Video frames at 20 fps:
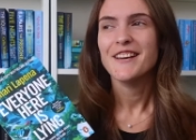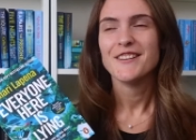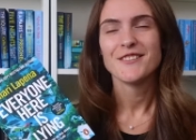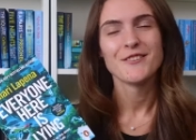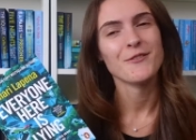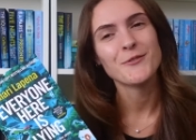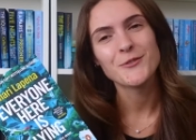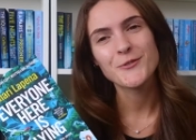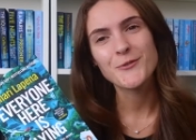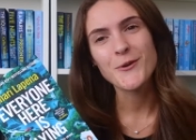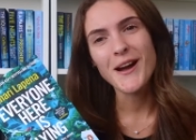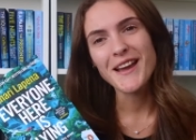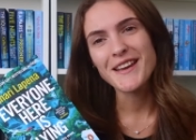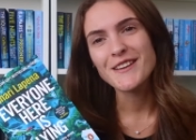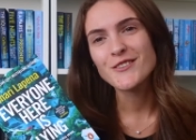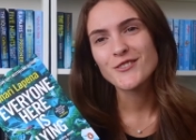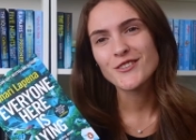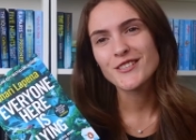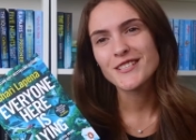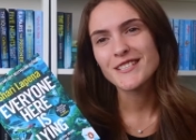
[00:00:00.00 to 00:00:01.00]
So it was quite
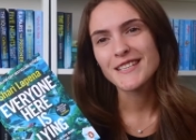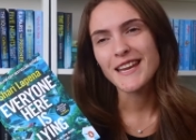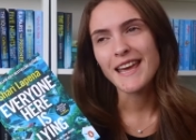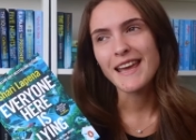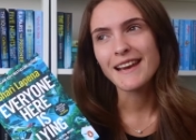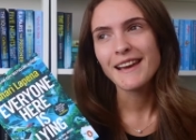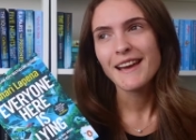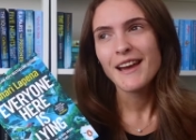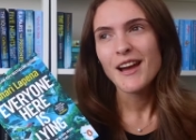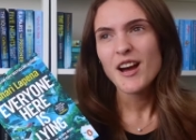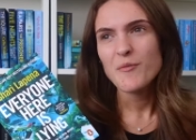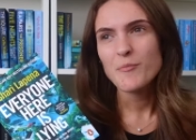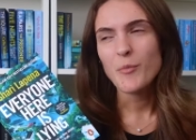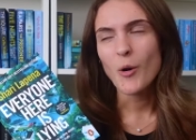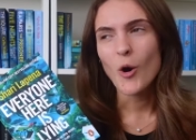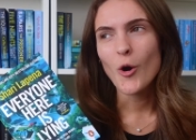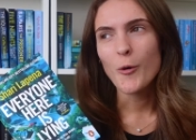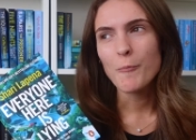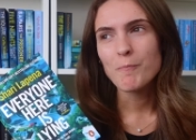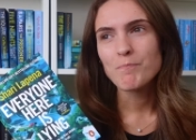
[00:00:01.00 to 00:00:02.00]
interesting,
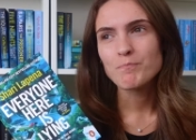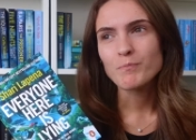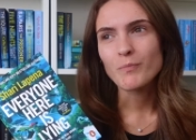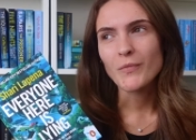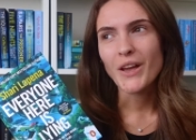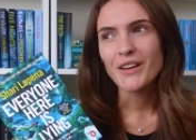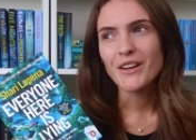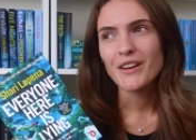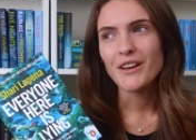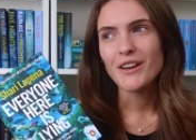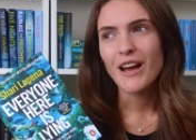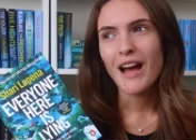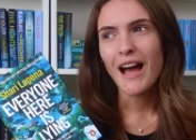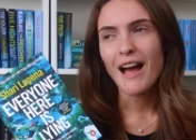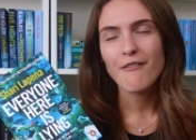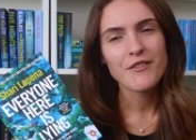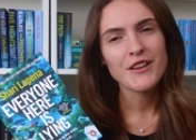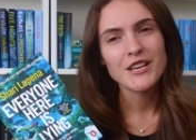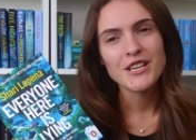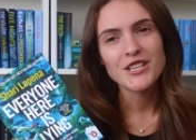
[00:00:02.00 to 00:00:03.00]
but
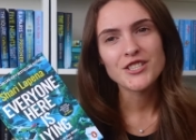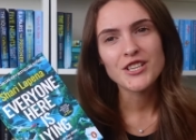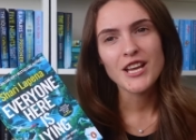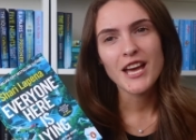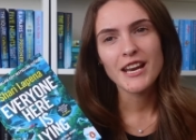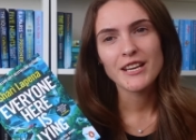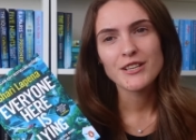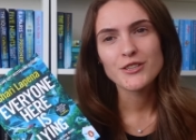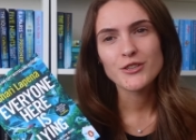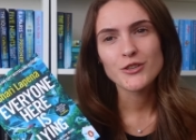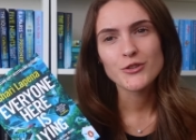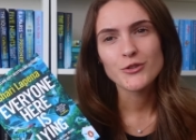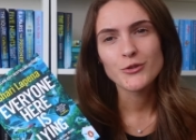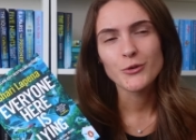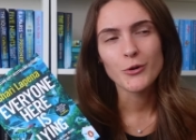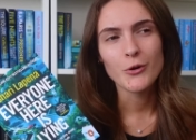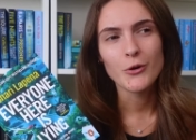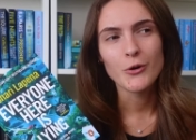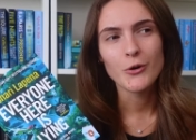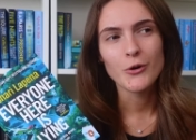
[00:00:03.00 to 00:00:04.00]
I finished it and I just
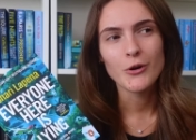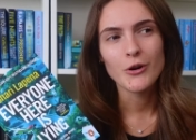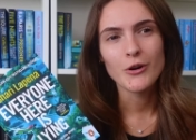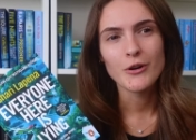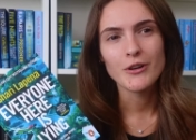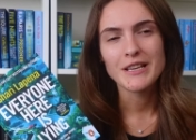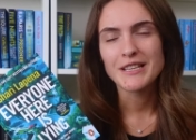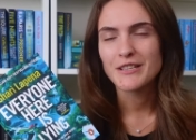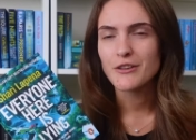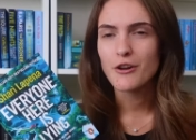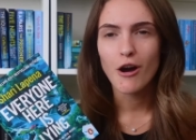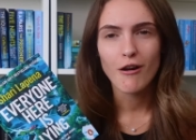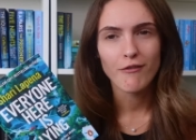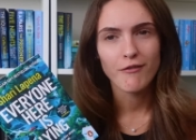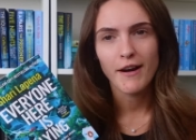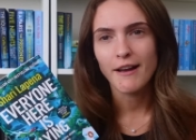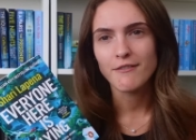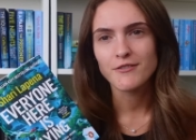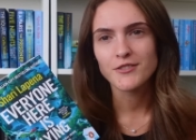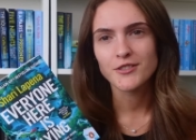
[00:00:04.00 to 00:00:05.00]
thought it's not a
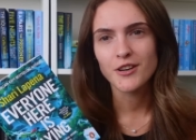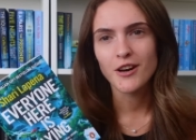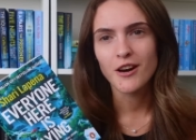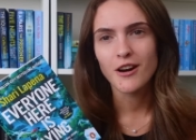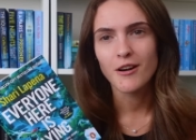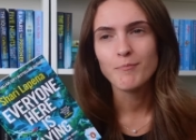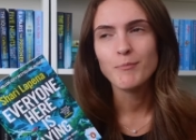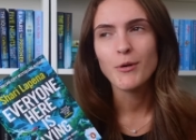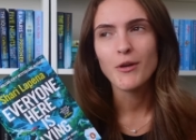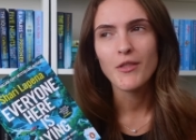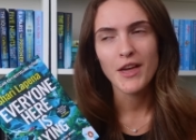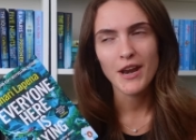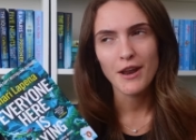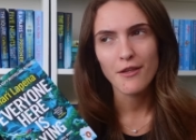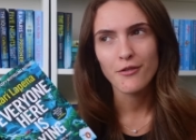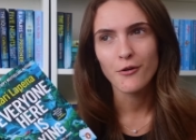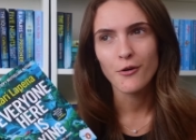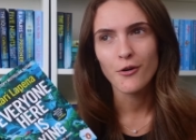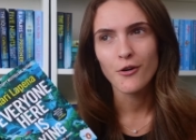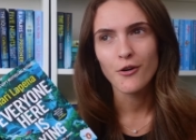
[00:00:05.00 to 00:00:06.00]
five star, but then I
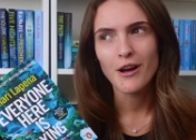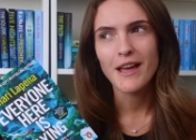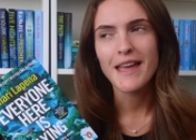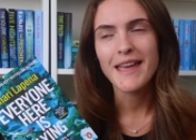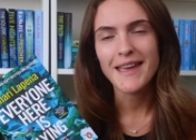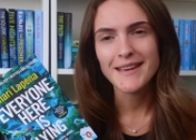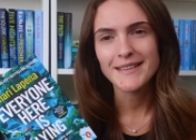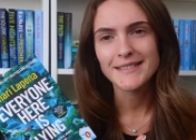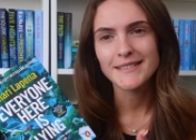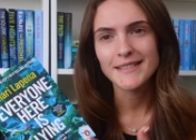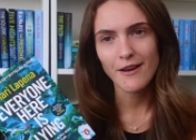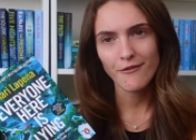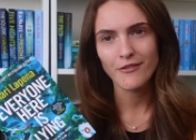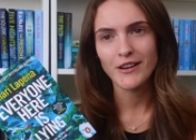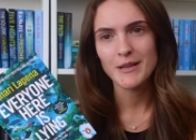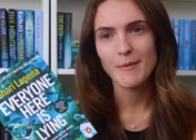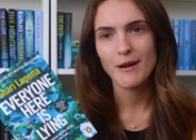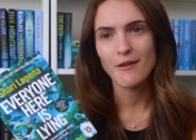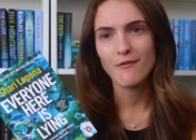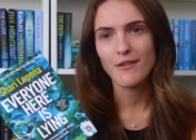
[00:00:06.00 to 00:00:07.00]
thought it is
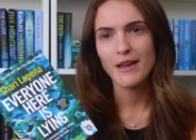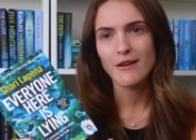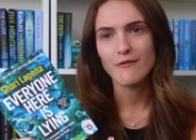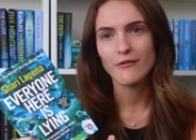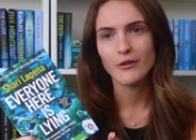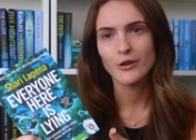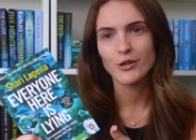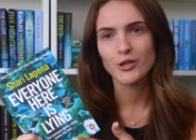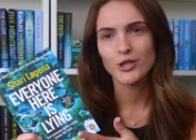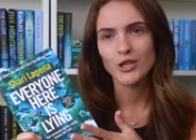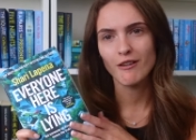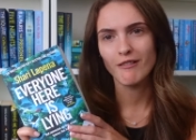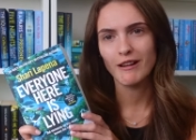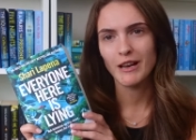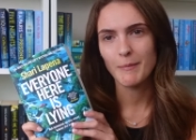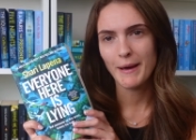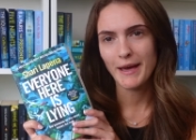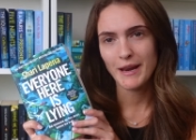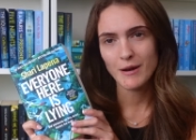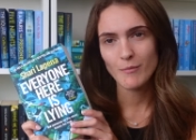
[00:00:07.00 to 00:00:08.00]
definitely my favourite Shari
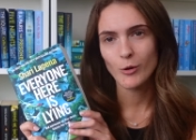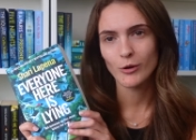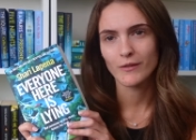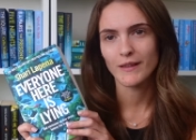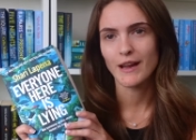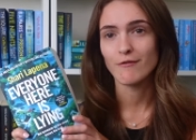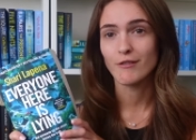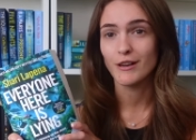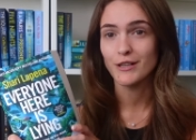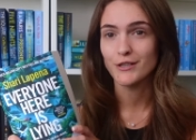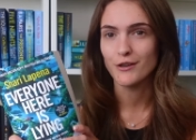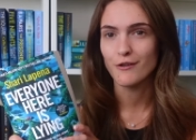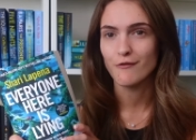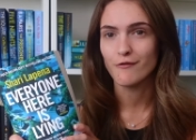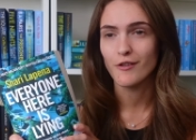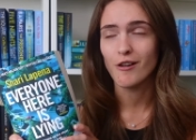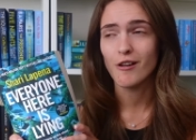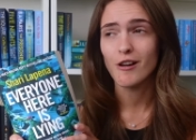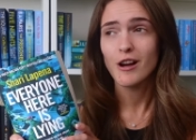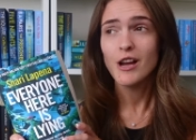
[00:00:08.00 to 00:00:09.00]
LaPena book that I've read so
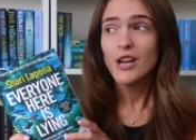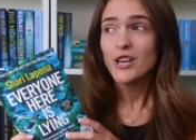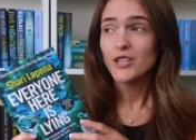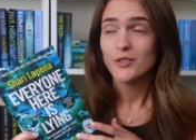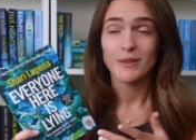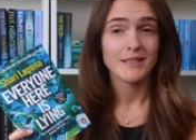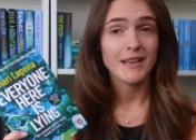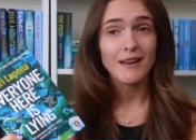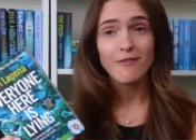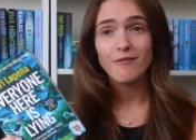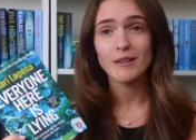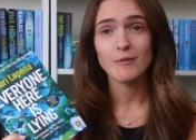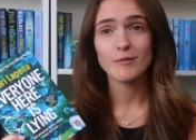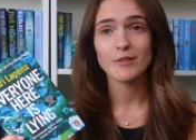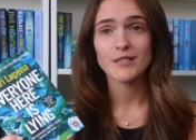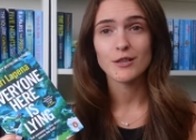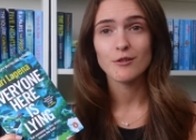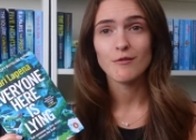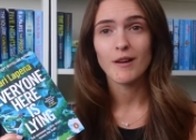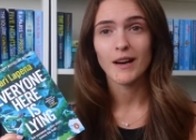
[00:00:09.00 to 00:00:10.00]
far. So I definitely
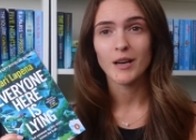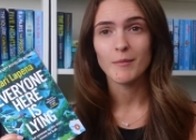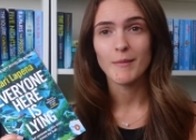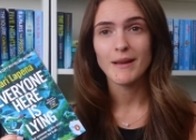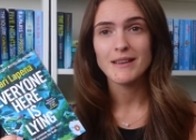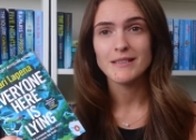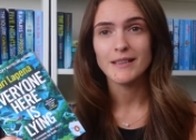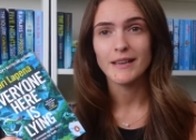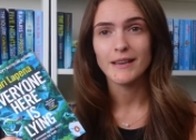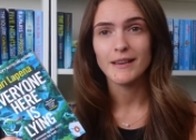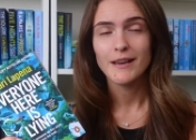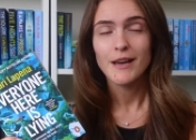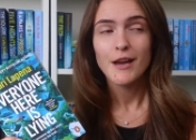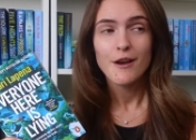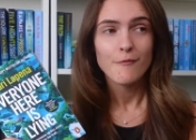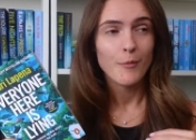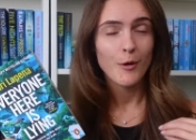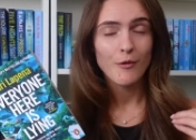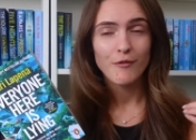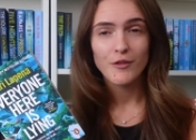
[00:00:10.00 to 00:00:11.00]
would still recommend it,
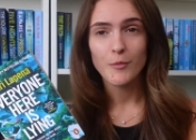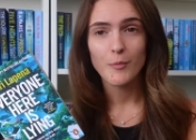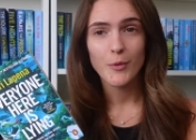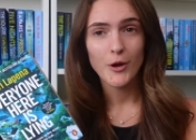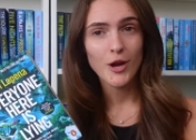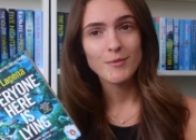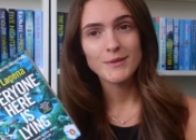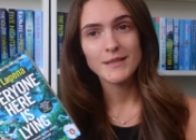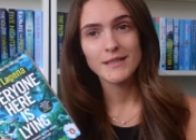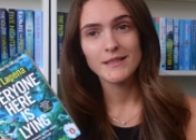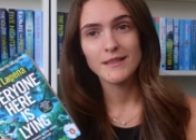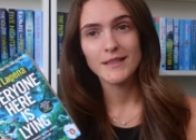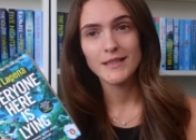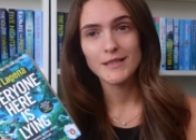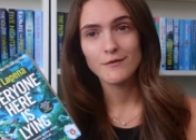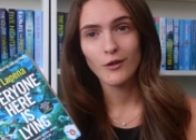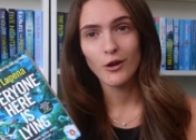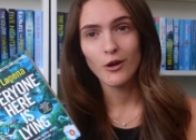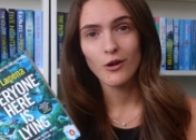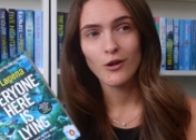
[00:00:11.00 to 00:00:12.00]
but for the purposes of
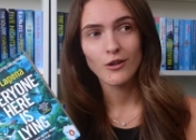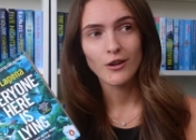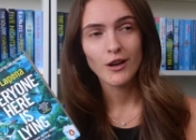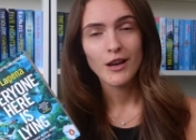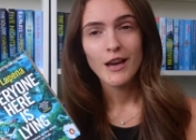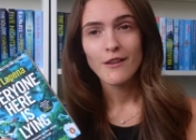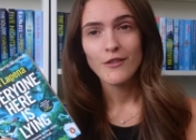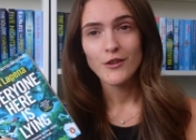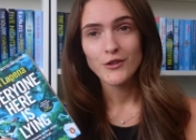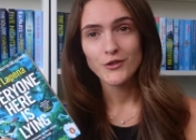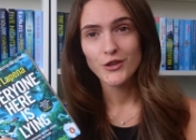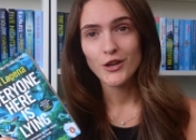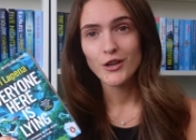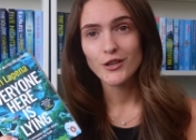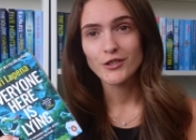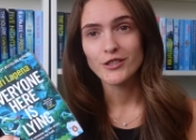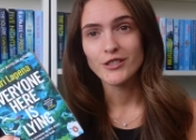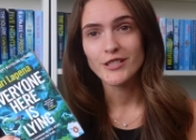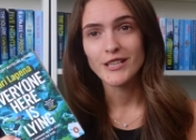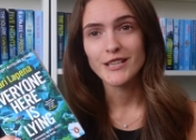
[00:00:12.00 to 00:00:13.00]
this vlog, the
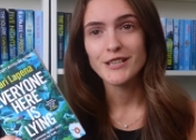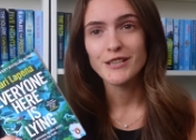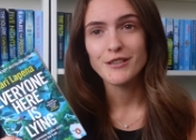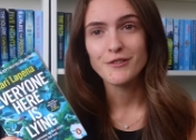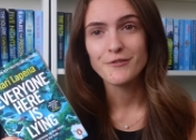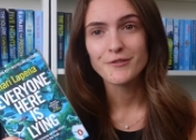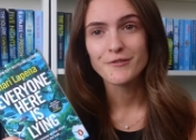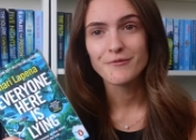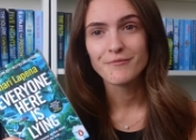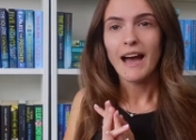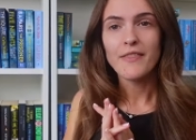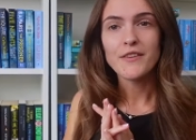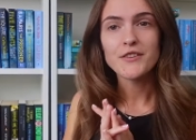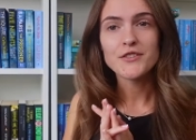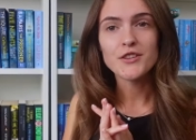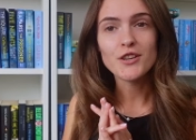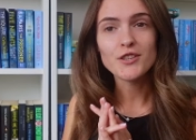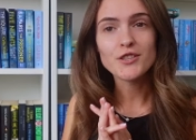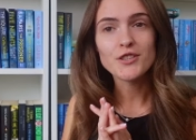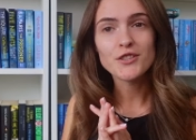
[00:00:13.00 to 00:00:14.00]
search continues. And the
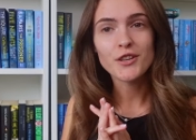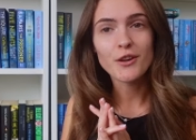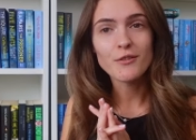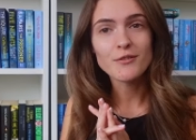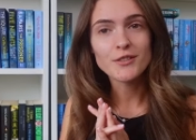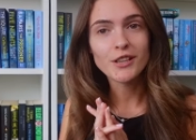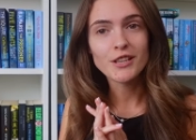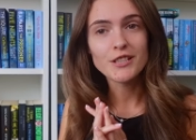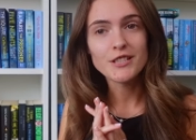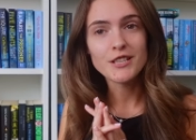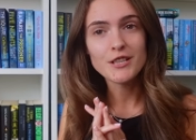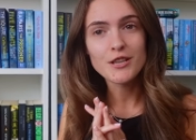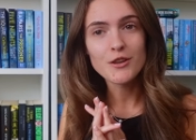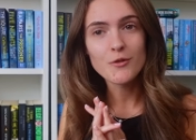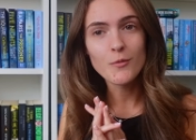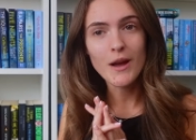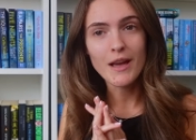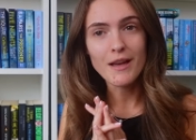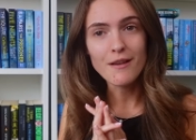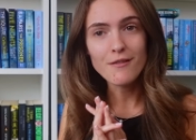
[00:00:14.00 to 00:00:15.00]
search is going to
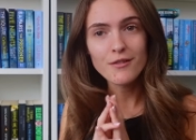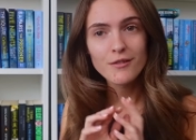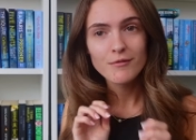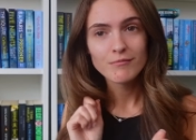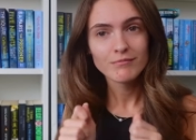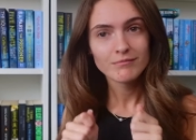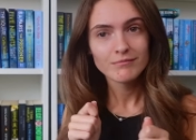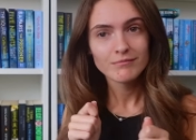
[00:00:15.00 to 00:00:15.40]
continue with,